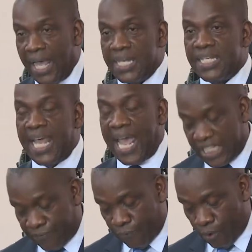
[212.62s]
A
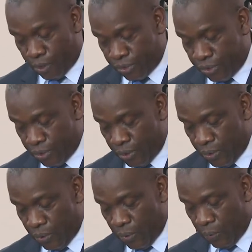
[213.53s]
task force
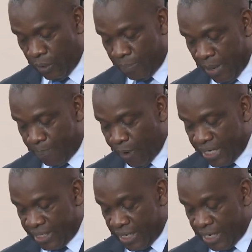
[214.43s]
will be
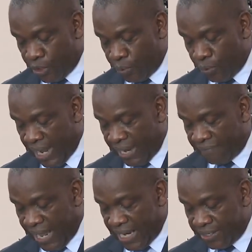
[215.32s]
appointed to
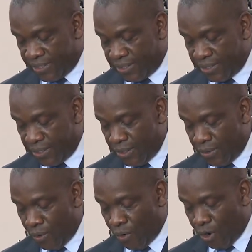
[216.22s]
advance
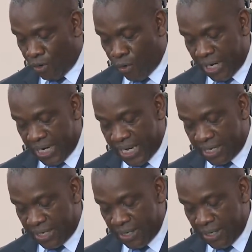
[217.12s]
or
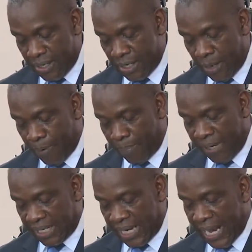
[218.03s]
coordinate the
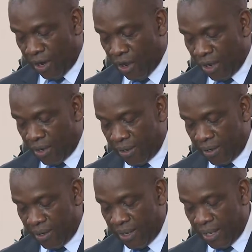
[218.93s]
public dialogue,
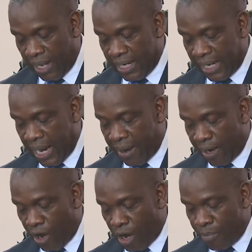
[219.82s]
and the
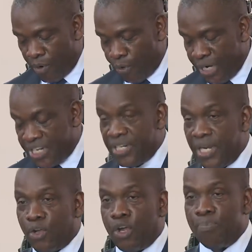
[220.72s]
CARICOM
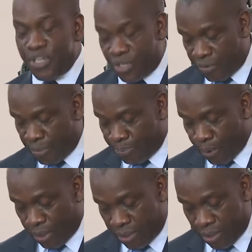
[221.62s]
Regional Commission
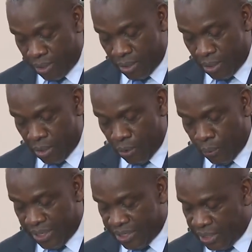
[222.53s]
report
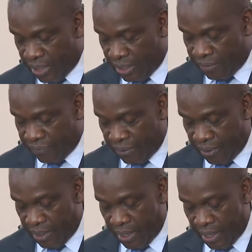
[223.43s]
will serve
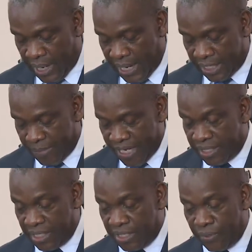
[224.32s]
as a
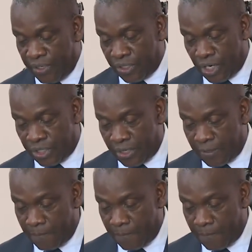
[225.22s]
basis for discussion.